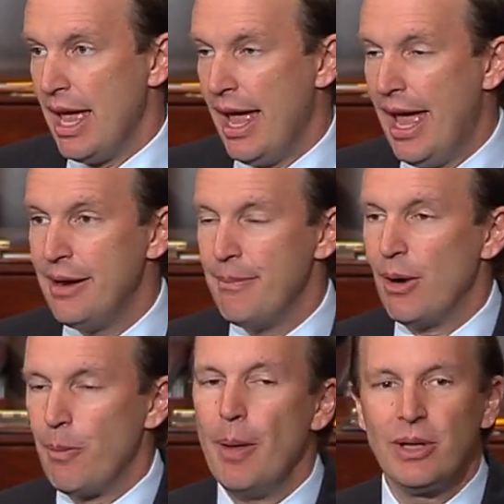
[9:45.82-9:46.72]
And my
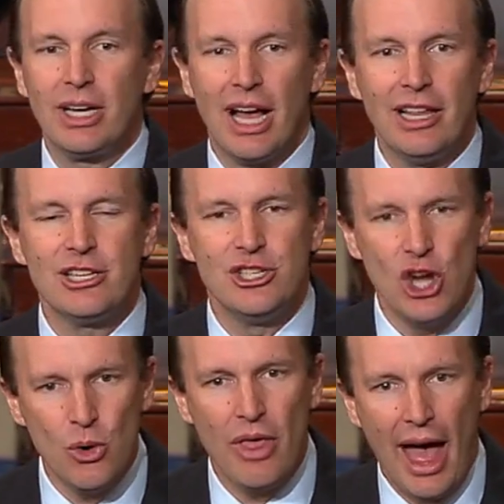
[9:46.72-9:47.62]
Republican colleagues
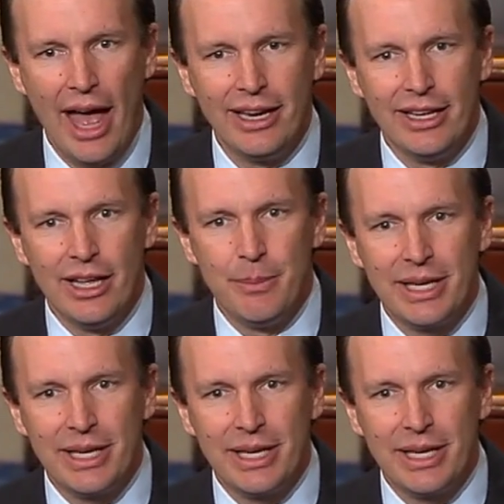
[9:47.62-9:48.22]
know that